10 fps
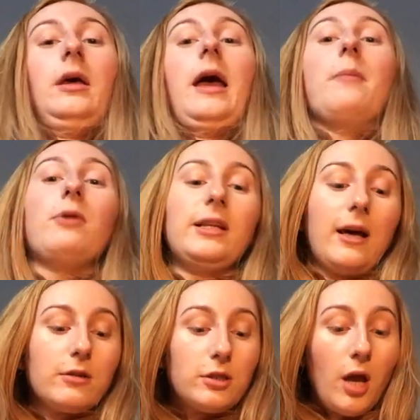and breathed
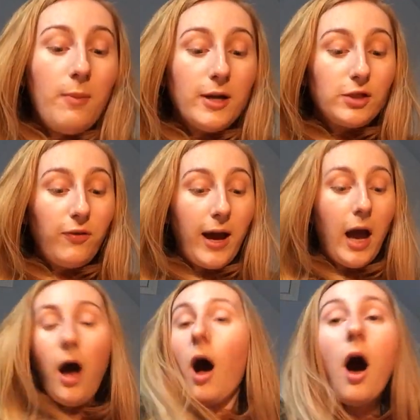out so much
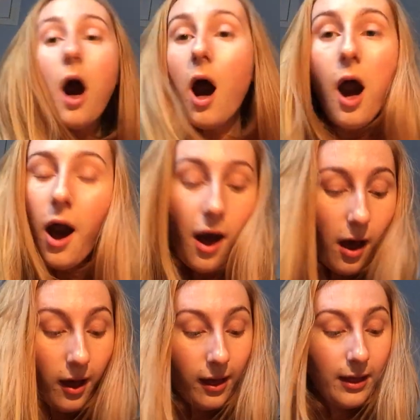fire
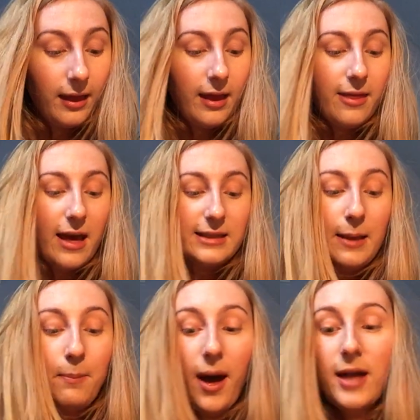that
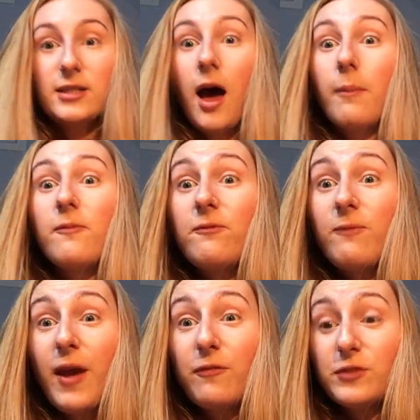he burnt up
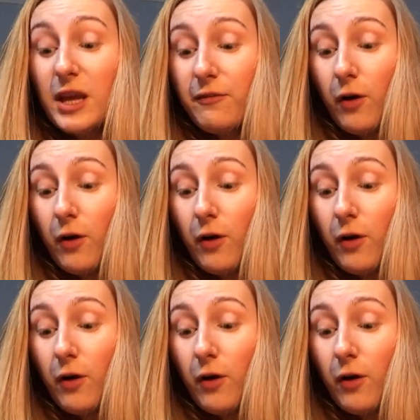50